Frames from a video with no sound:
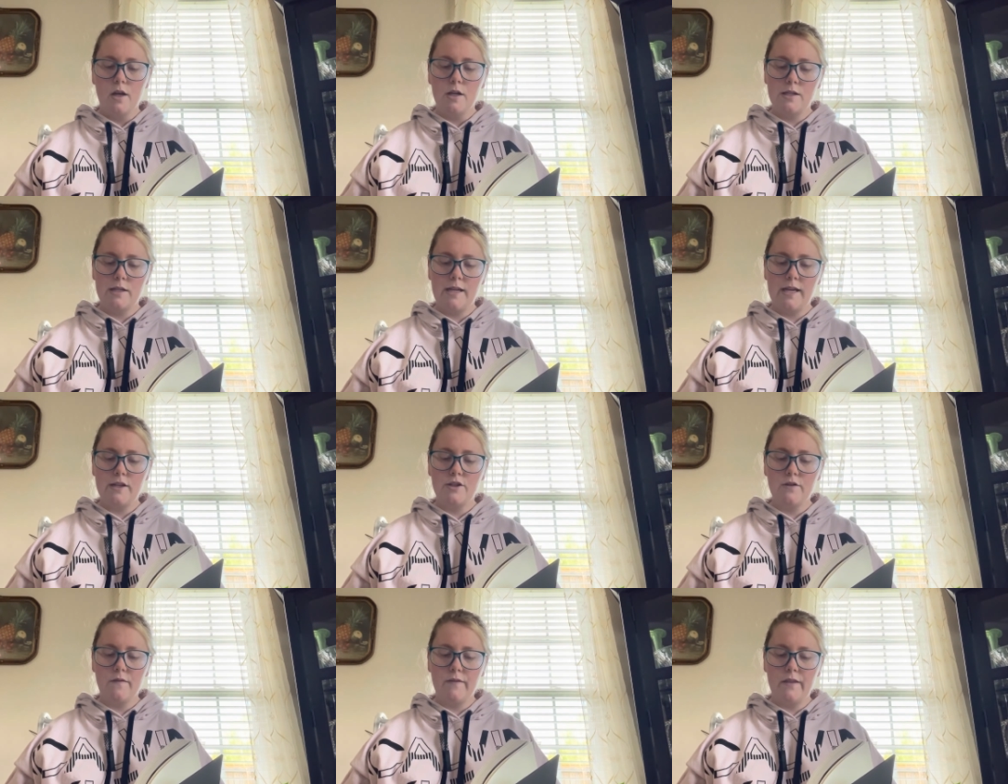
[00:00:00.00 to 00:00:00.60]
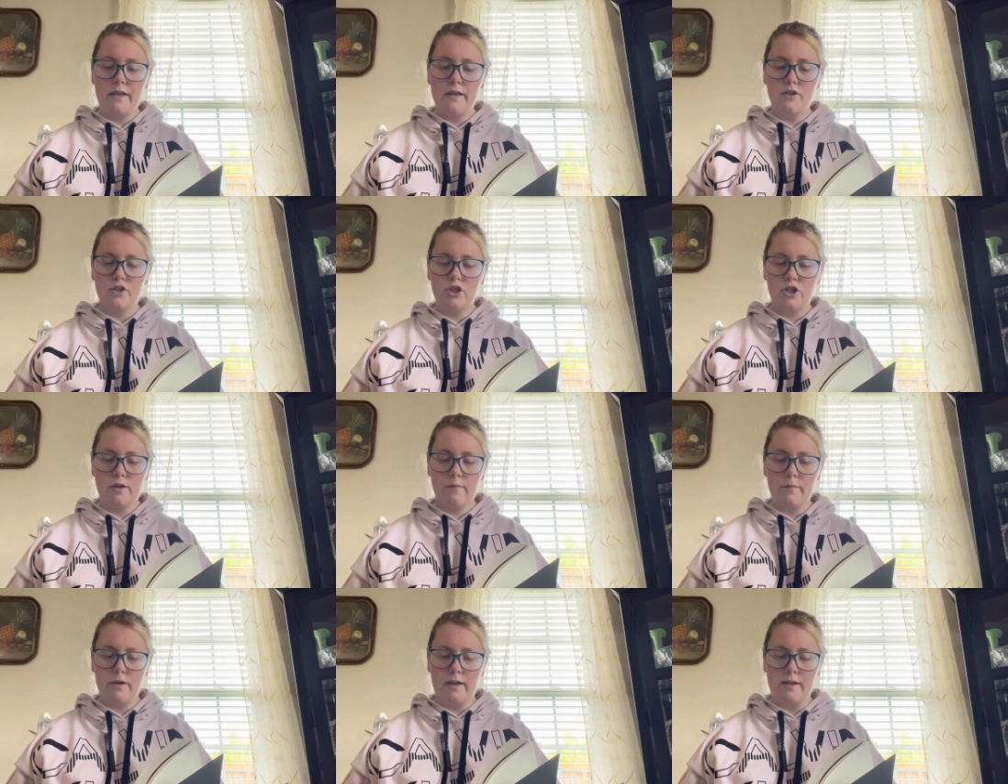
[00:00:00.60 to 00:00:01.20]
to each of these
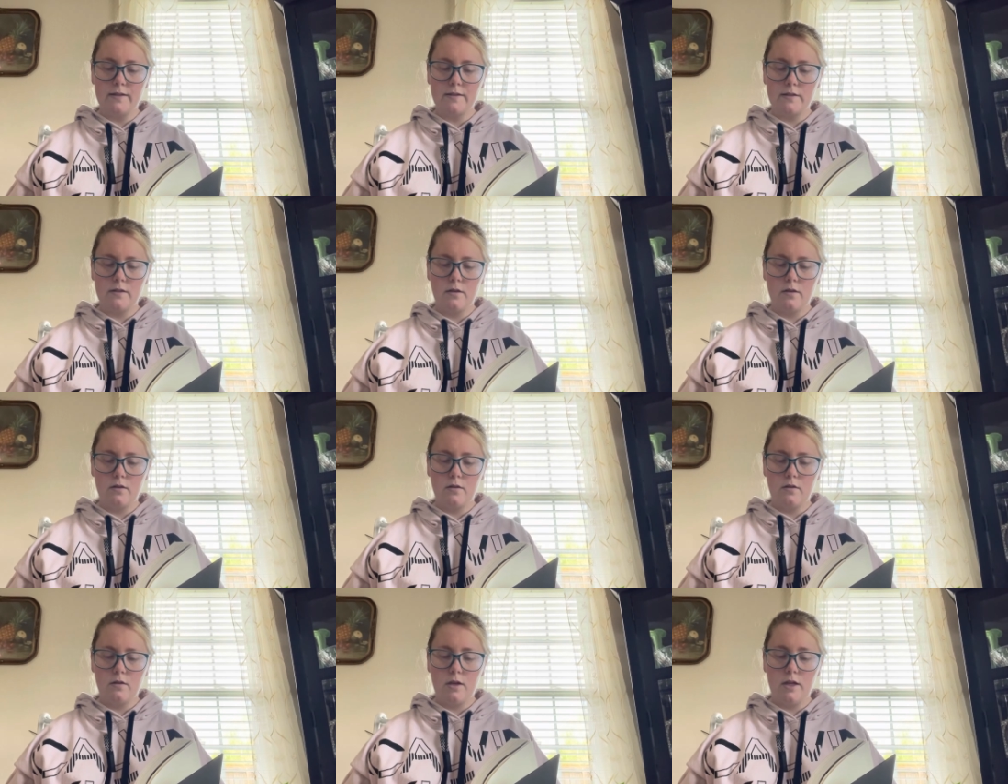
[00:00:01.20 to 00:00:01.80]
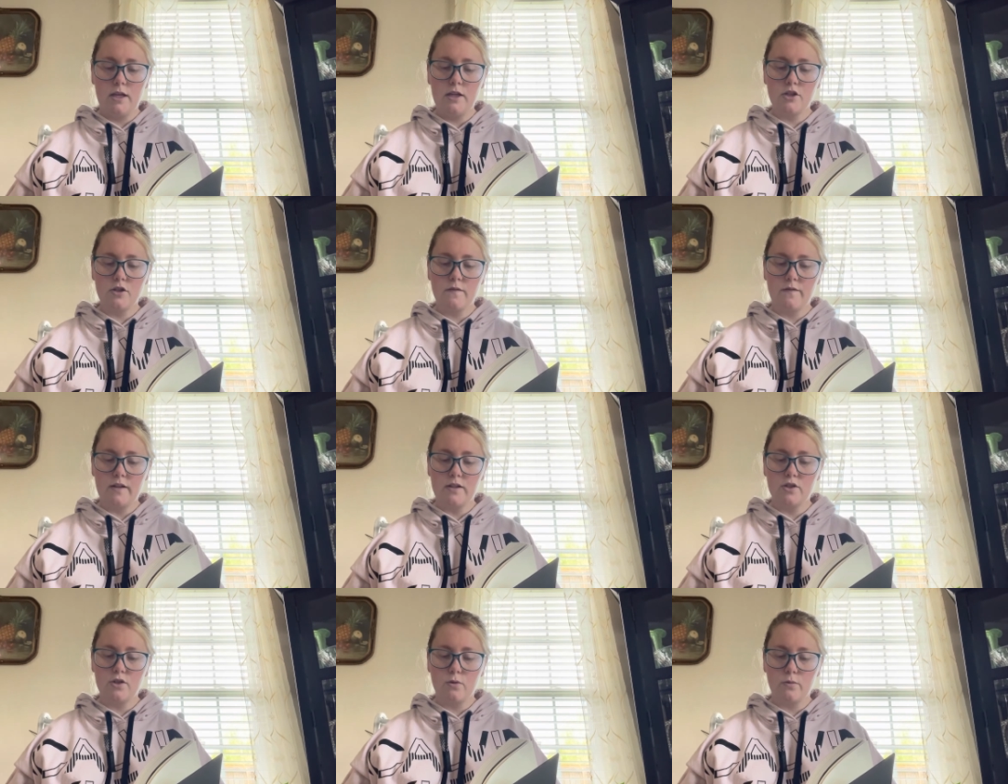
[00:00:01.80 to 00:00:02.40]
chimneys each of
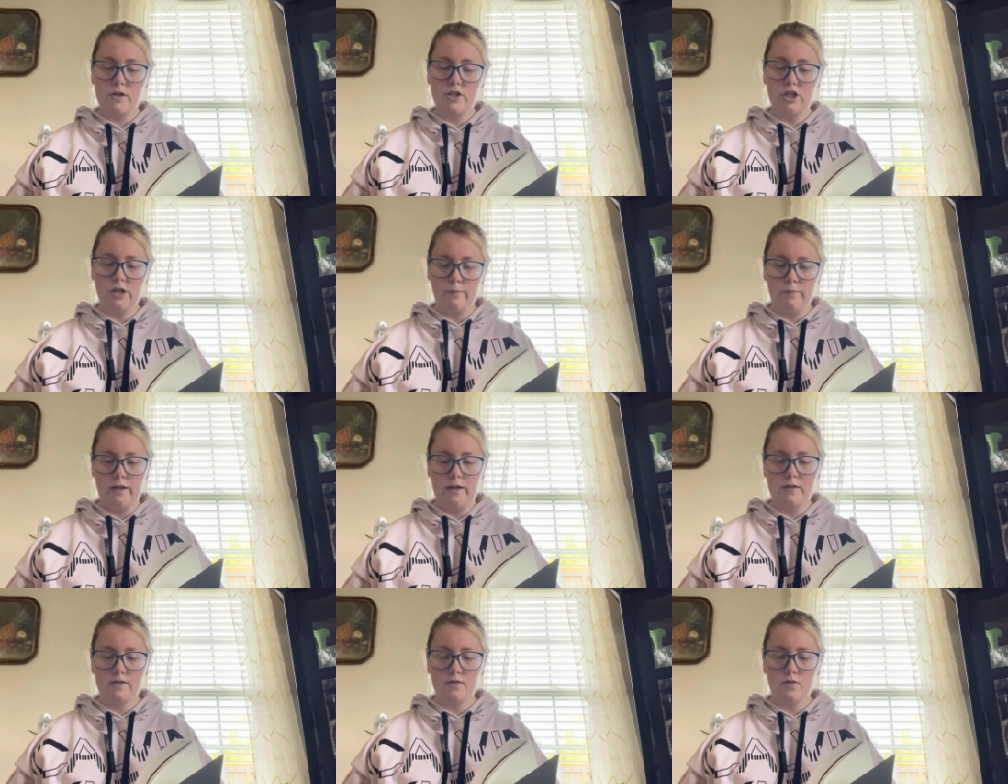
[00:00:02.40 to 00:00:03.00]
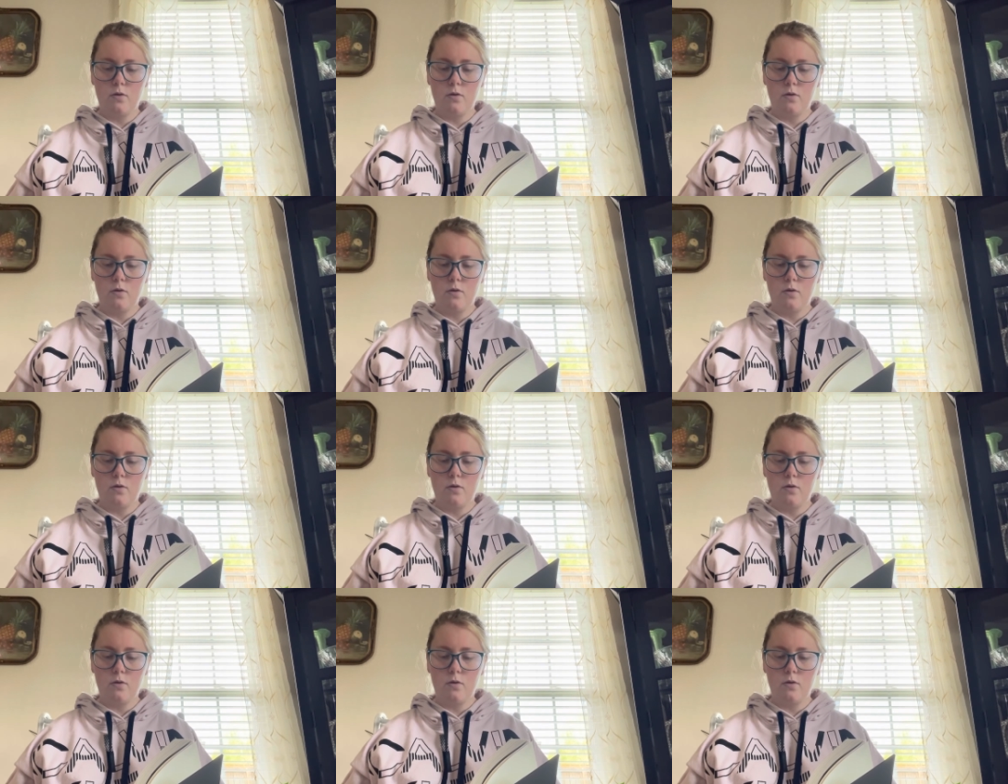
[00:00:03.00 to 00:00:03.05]
its three chimneys,